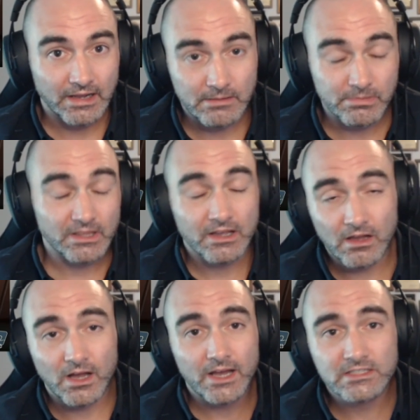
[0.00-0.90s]
I could be like,
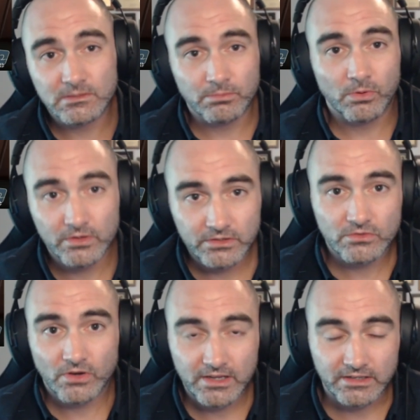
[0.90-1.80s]
"Oh, I support
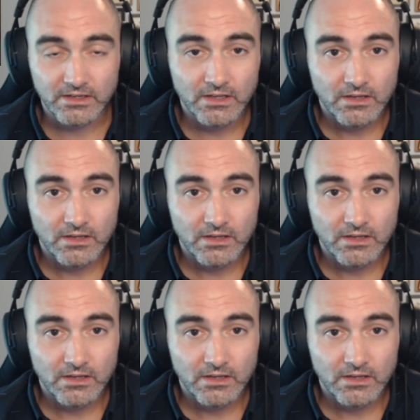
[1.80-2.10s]
Ukraine."